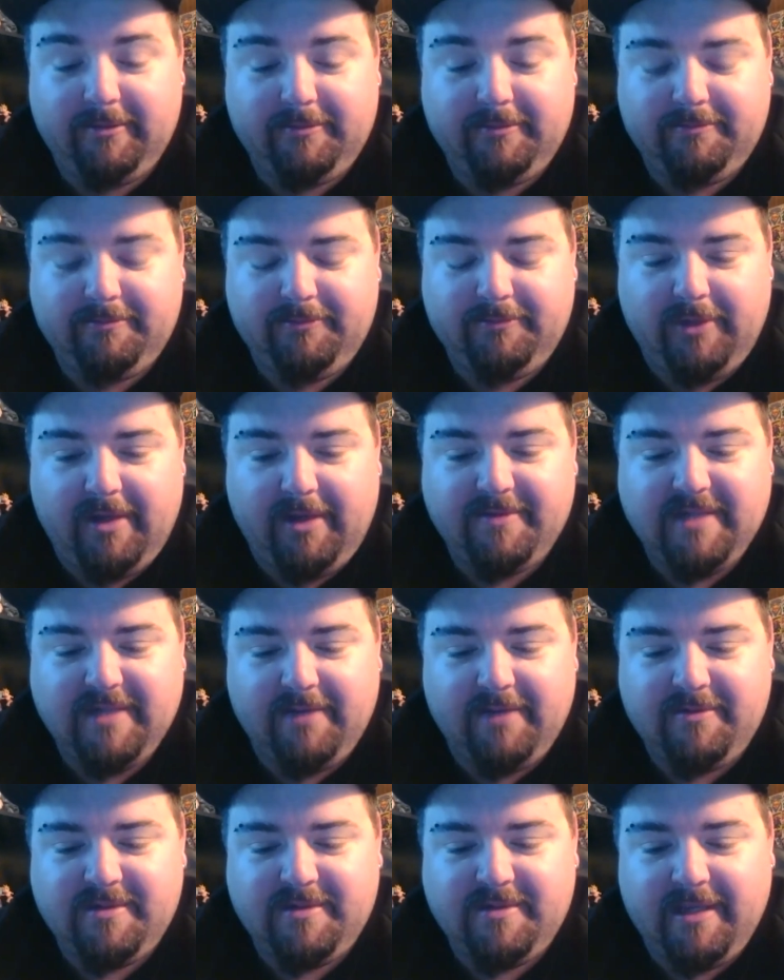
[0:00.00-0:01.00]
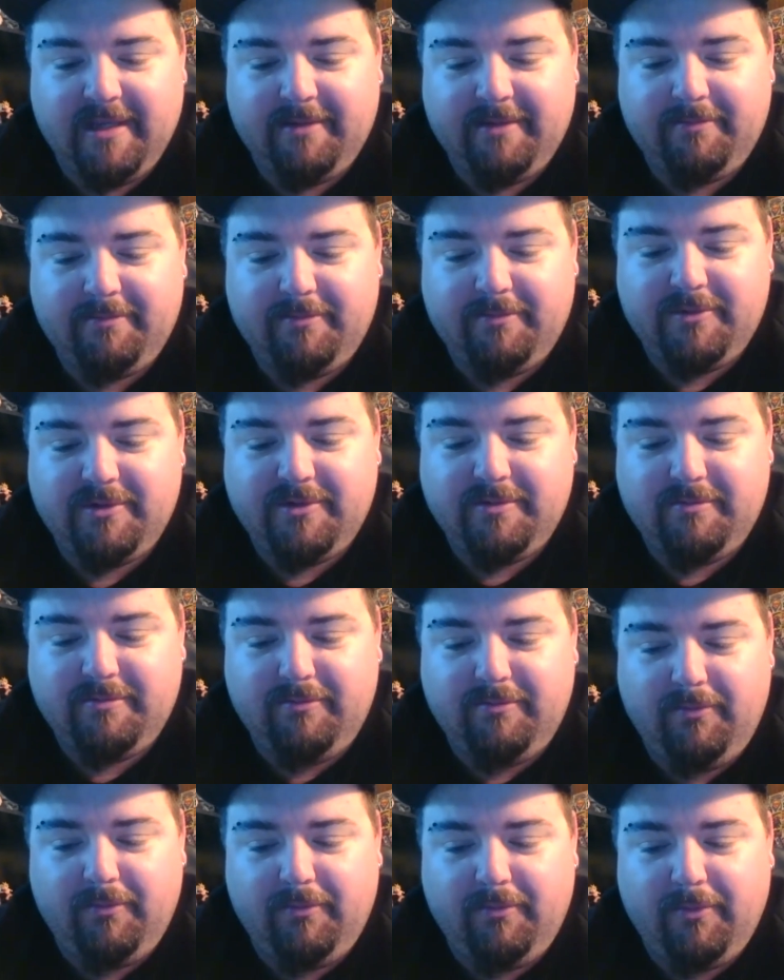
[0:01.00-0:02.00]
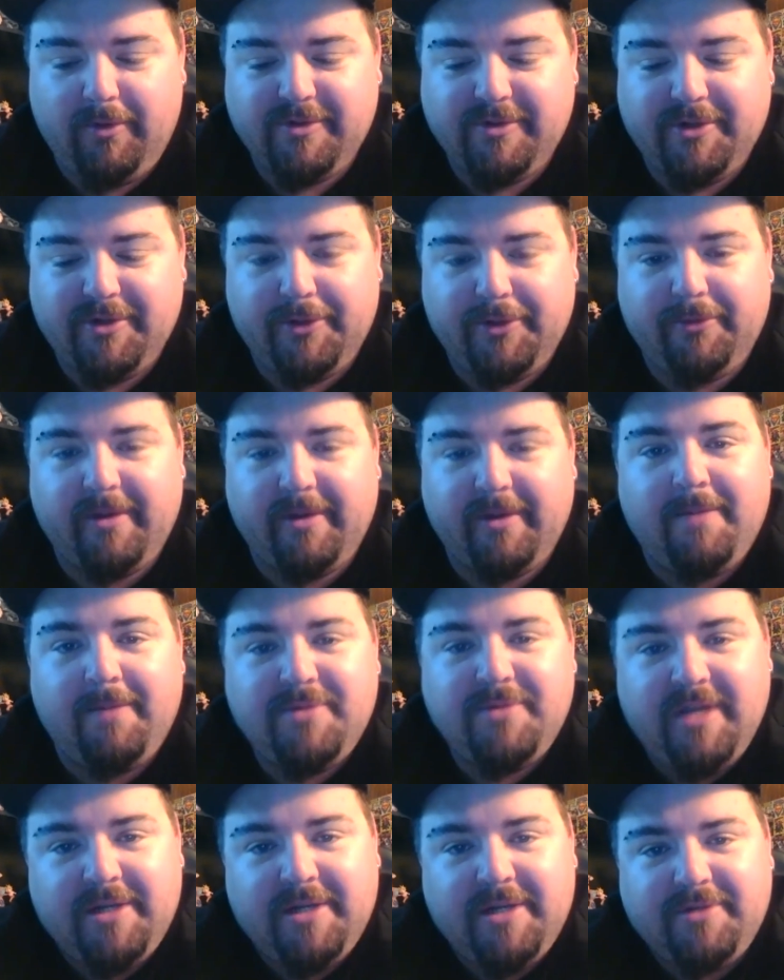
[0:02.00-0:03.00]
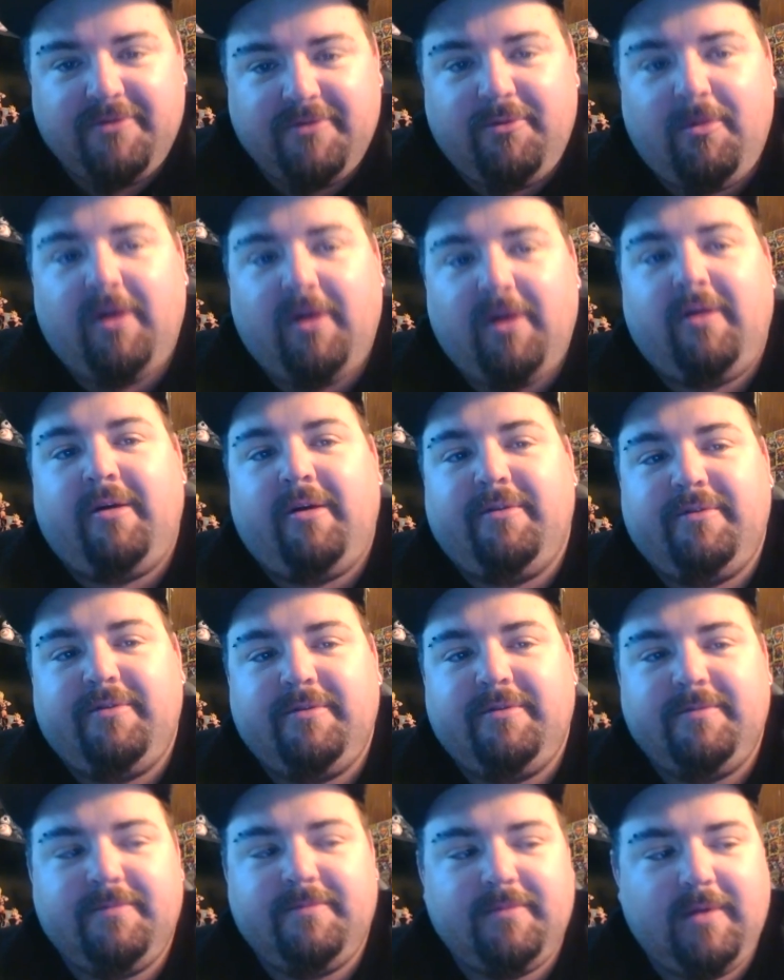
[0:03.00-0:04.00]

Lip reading: lifesavers. They were a total game changer for my life.